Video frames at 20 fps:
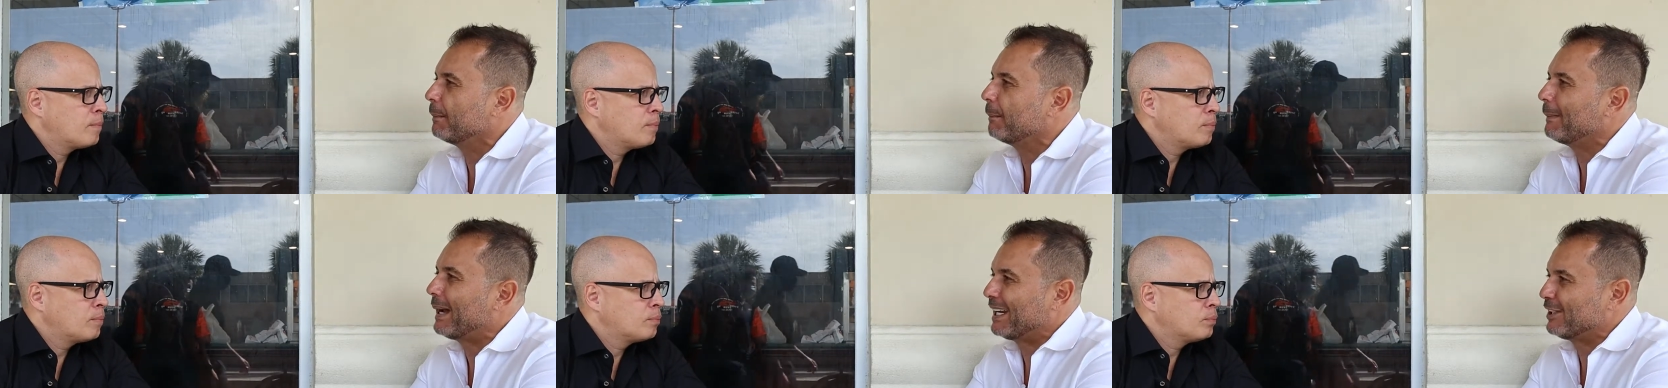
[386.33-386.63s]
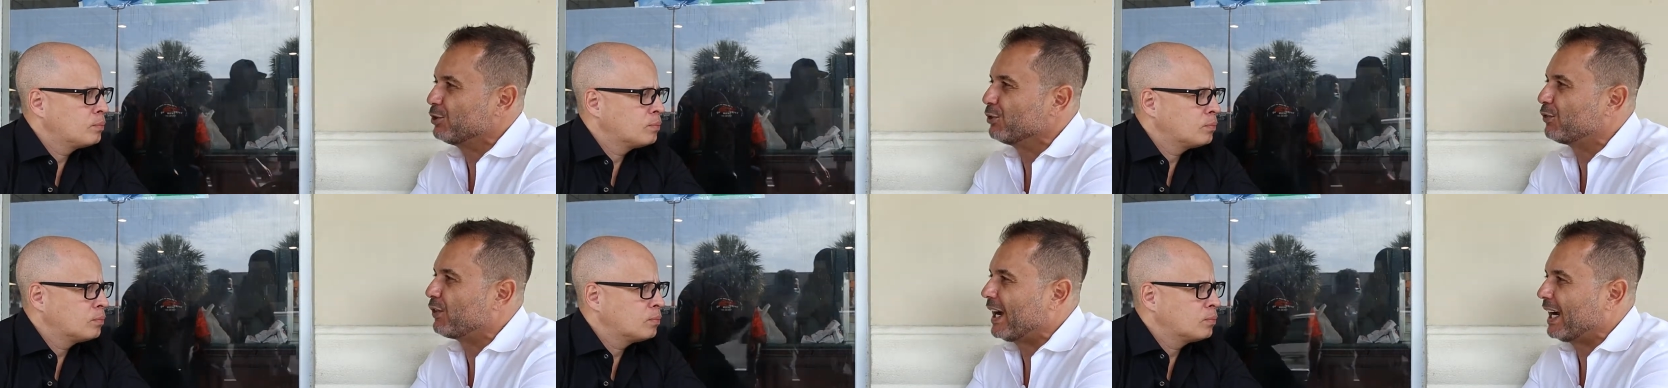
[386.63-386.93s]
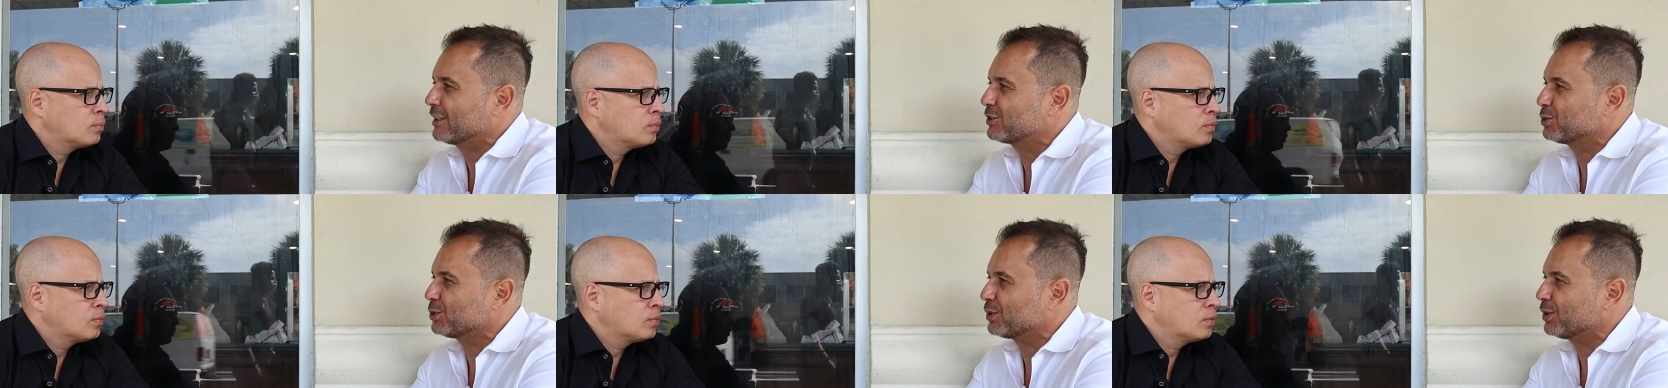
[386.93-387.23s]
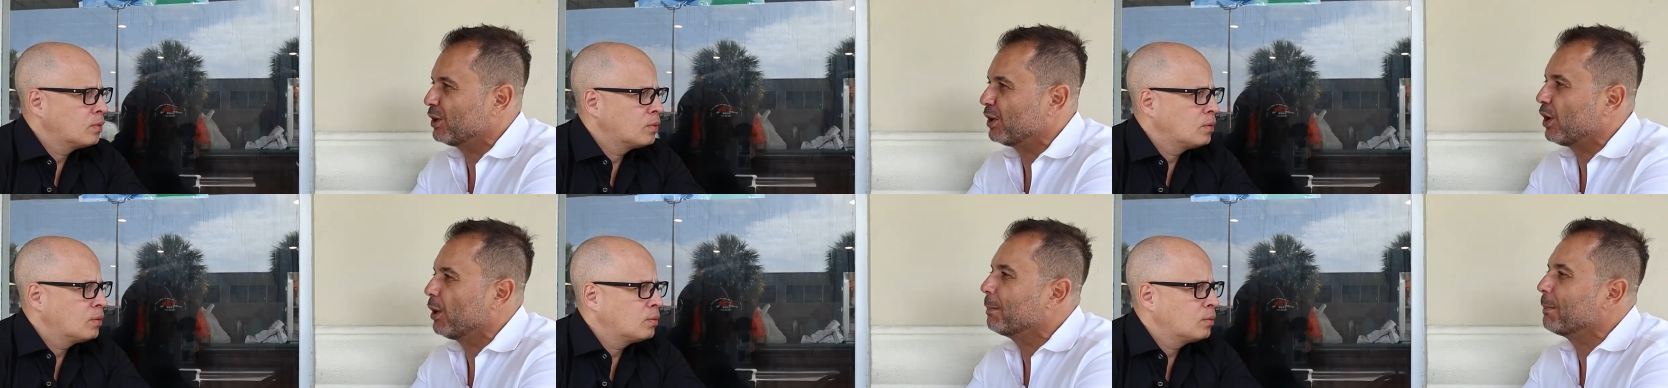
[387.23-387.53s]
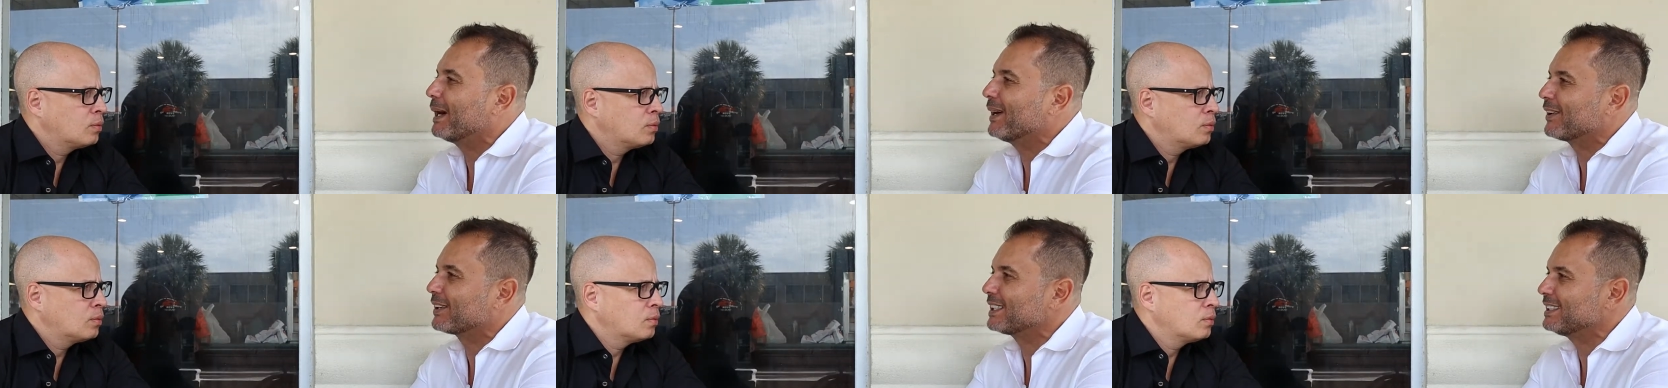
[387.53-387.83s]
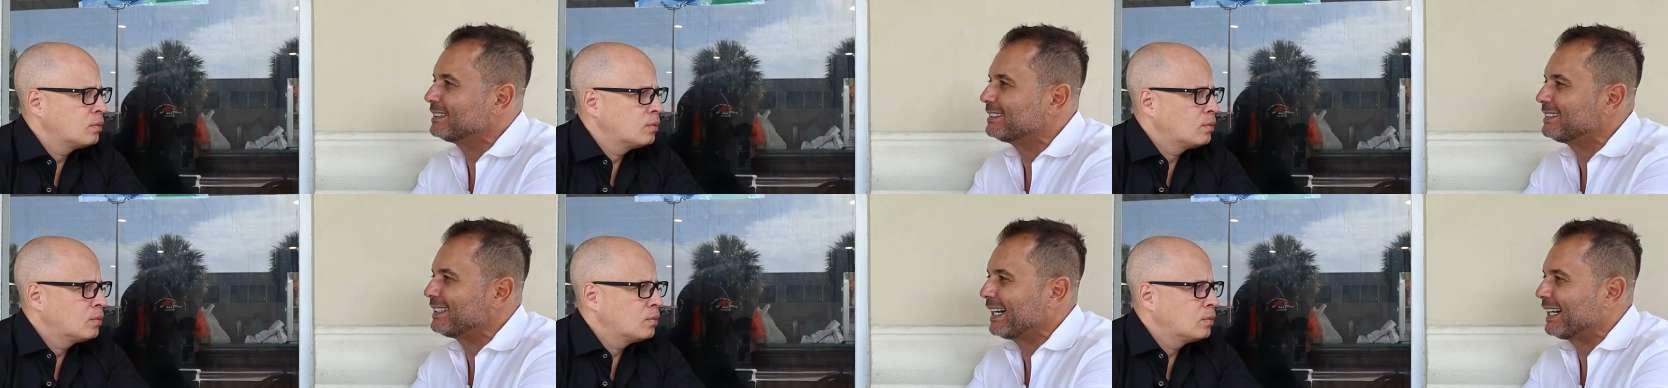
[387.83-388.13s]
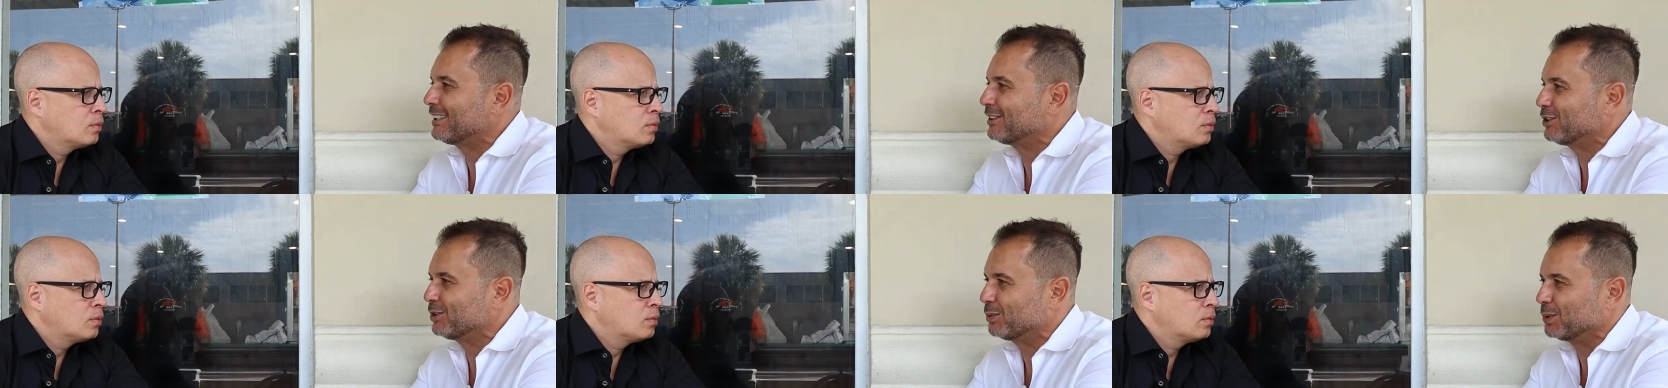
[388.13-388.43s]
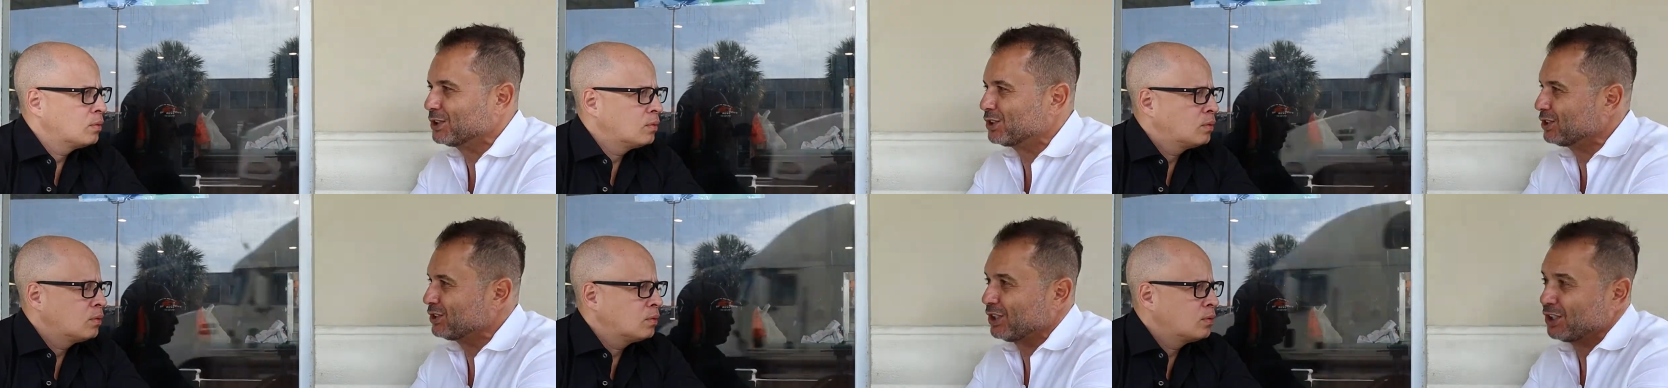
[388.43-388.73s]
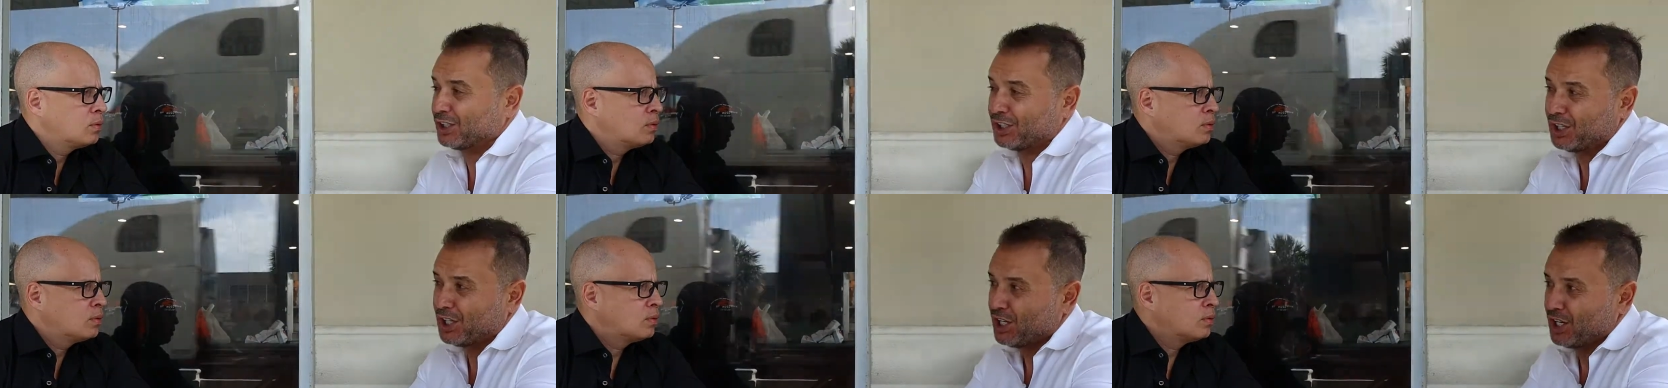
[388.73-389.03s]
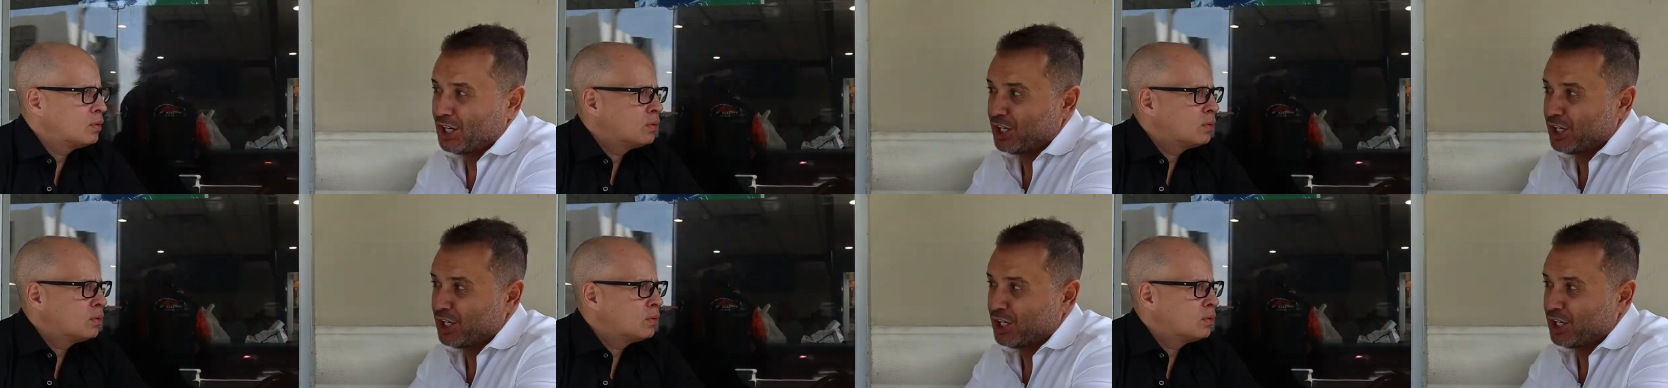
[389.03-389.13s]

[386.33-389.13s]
Speaker 1: manufacturer, American Standard, which is a